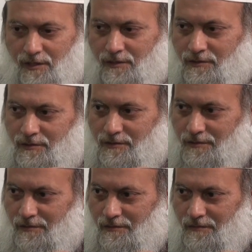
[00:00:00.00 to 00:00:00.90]
things.
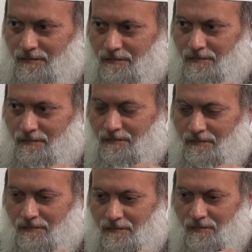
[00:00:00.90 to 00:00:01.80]

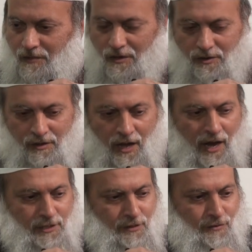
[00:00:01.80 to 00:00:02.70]
You know, in
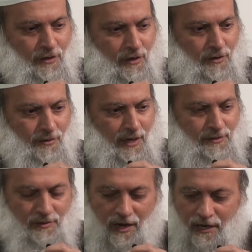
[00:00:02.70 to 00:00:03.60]
Hajj, if you know the
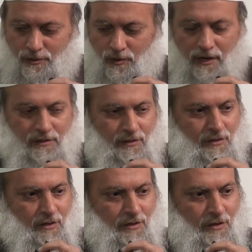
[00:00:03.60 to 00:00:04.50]
rites of the Hajj, what?
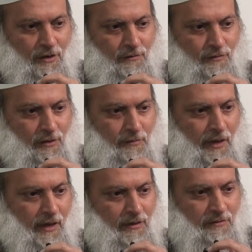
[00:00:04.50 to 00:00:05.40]
You know, for the
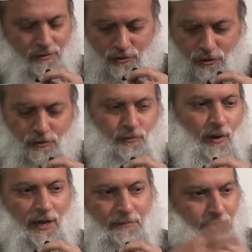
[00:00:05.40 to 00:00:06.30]
men, two
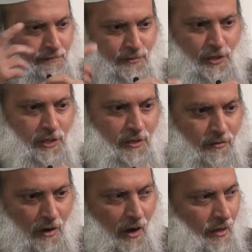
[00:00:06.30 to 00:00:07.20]
white sheets
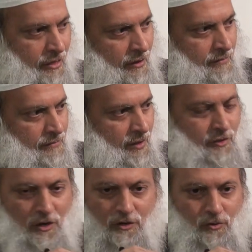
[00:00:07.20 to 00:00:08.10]
of cloth.
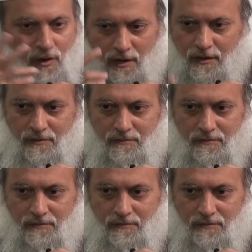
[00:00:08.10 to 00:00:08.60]
That's all you wear.